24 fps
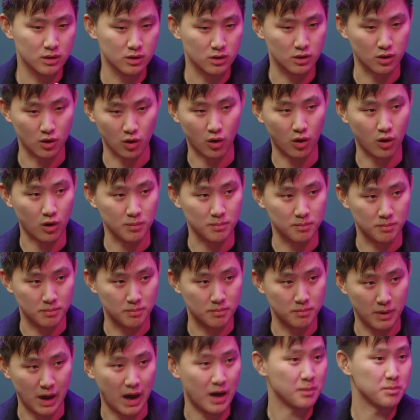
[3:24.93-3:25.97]
there are
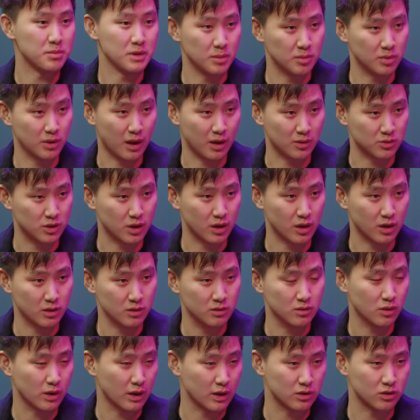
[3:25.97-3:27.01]
bad people out there,
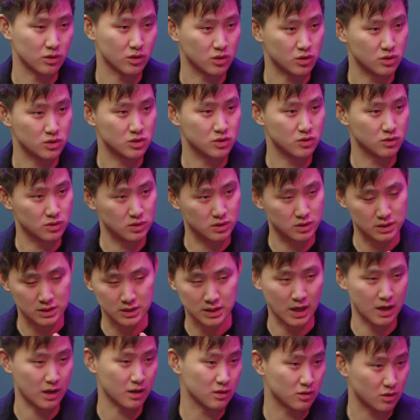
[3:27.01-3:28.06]
and there's
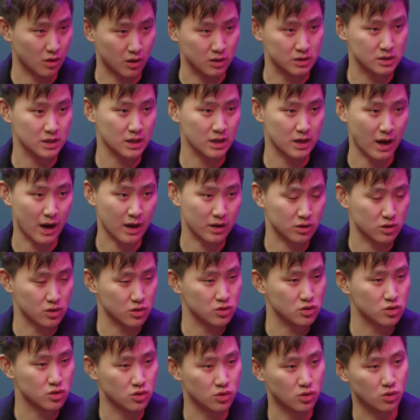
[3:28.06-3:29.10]
state and non-state
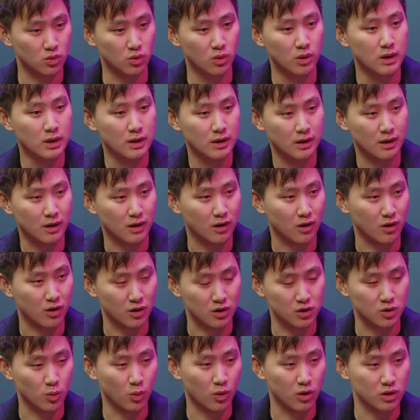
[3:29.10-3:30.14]
actors who uh, are
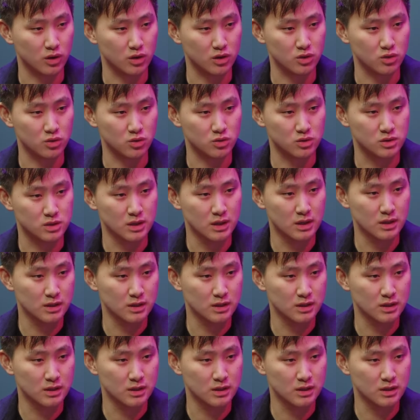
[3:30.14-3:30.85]
going to want to use